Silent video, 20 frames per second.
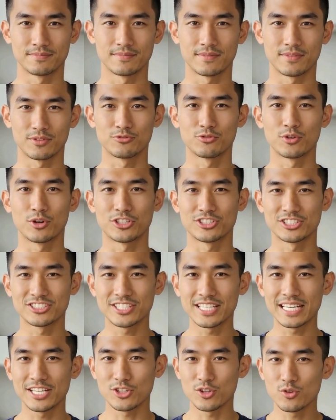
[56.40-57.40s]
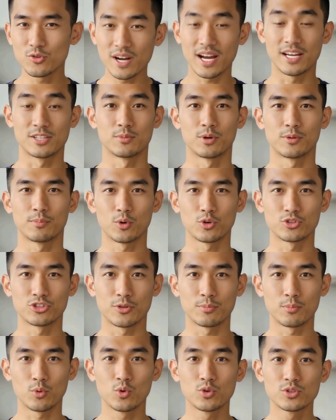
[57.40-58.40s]
The first is indirect but most
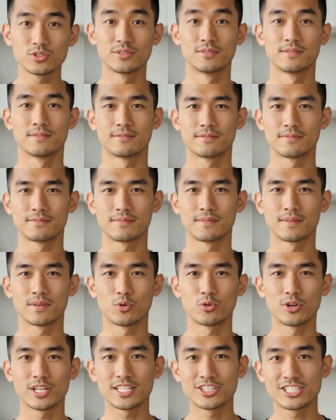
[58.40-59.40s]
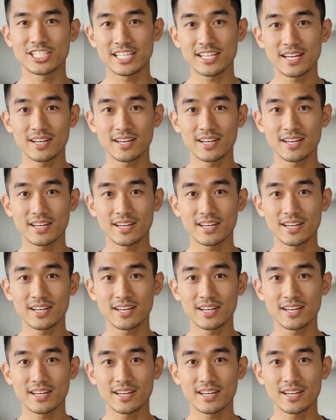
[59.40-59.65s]
important. Creatine